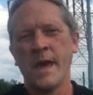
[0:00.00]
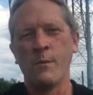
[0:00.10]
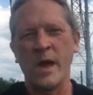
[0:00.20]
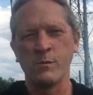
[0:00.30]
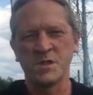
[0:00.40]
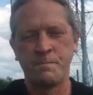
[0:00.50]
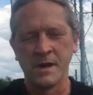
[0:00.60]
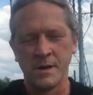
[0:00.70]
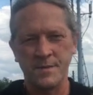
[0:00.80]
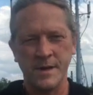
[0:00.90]
And when it was
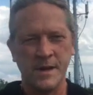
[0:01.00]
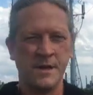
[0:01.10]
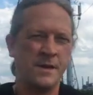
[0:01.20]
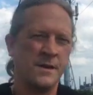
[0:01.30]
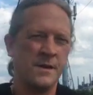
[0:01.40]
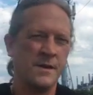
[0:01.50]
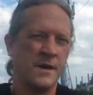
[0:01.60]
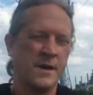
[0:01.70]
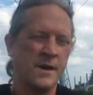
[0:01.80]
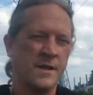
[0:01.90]
built in
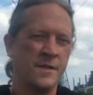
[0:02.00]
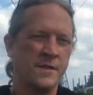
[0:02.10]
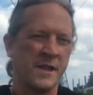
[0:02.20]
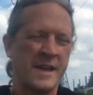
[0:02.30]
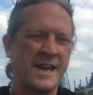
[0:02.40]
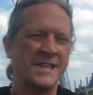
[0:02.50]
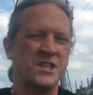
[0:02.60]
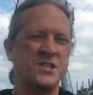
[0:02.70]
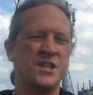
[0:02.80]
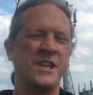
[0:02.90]
the late
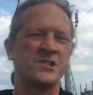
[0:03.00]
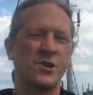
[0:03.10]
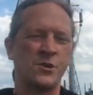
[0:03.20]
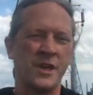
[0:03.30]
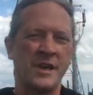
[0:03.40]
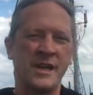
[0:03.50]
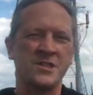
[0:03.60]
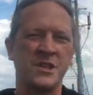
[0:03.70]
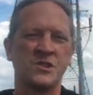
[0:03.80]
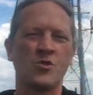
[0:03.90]
19-teens and early
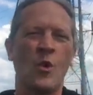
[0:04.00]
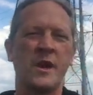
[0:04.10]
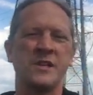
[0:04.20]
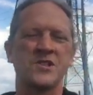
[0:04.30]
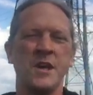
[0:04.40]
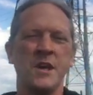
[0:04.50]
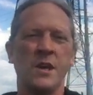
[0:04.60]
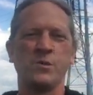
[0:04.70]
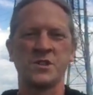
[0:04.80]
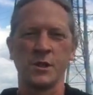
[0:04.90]
1920s,
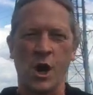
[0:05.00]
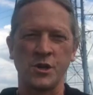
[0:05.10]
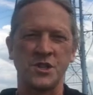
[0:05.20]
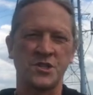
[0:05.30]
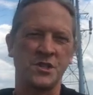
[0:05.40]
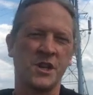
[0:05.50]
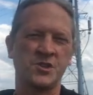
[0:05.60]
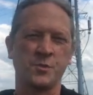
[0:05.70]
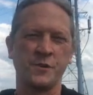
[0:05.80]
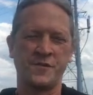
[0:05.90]
it was the largest
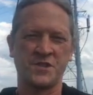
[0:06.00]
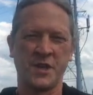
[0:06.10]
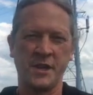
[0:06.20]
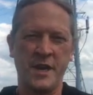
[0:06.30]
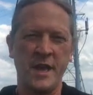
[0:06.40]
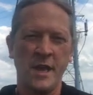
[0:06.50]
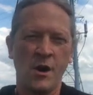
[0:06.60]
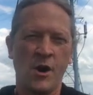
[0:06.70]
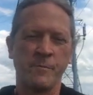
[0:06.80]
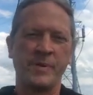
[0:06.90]
industrial facility
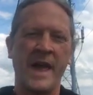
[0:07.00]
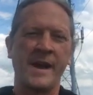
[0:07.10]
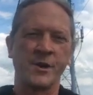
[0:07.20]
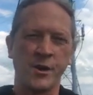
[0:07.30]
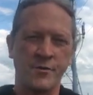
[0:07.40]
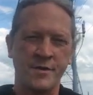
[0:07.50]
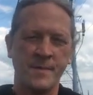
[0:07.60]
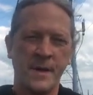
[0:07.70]
on planet Earth.